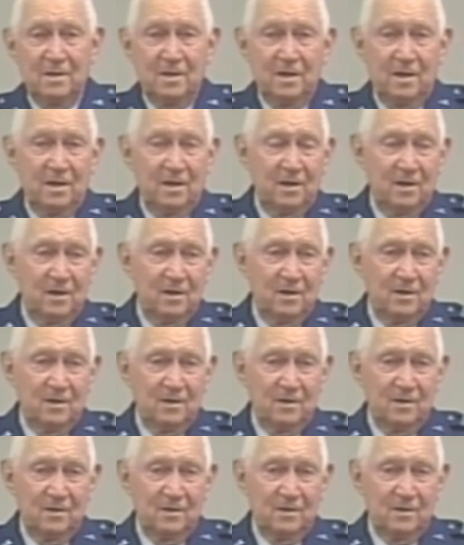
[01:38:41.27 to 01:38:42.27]
and
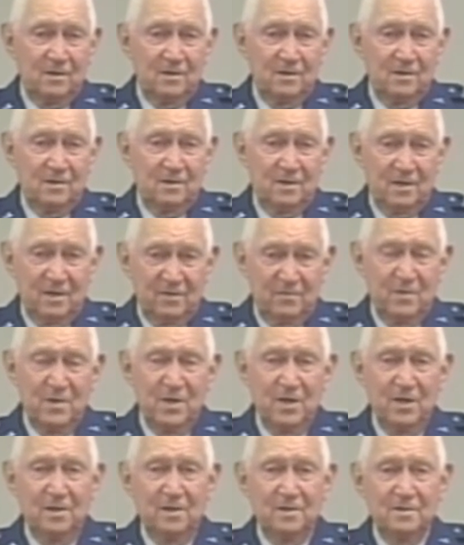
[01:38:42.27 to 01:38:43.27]
uh, left
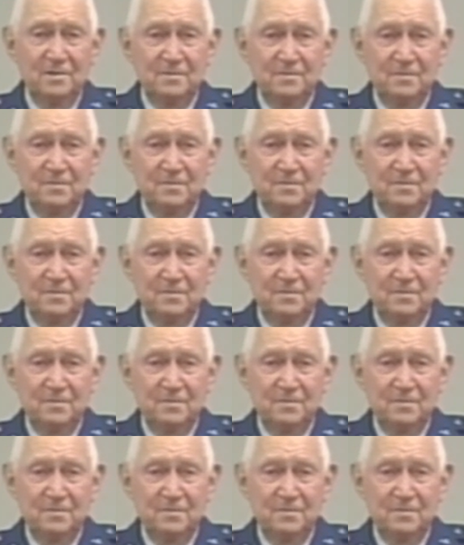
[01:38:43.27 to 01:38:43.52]
Manila,